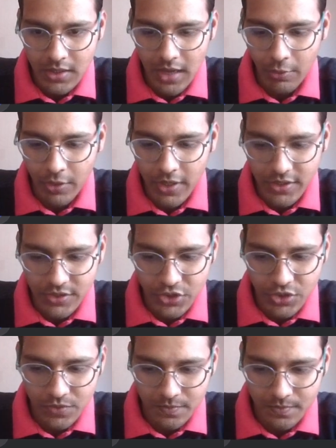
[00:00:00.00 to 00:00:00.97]

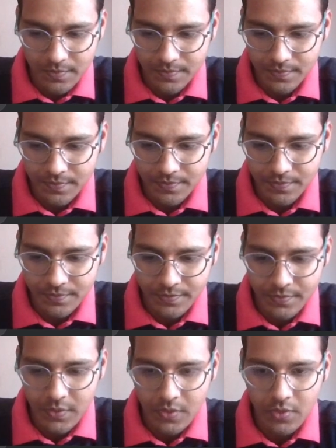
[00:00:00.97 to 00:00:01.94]
nowadays?
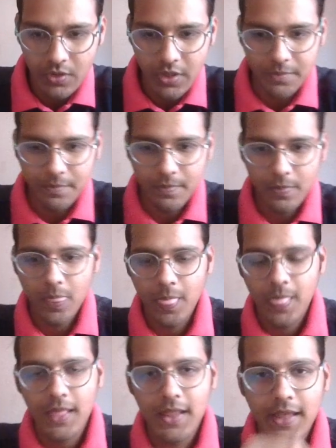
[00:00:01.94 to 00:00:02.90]
Okay,
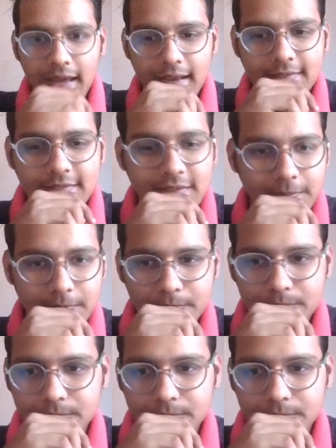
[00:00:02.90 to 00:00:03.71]
and let's see.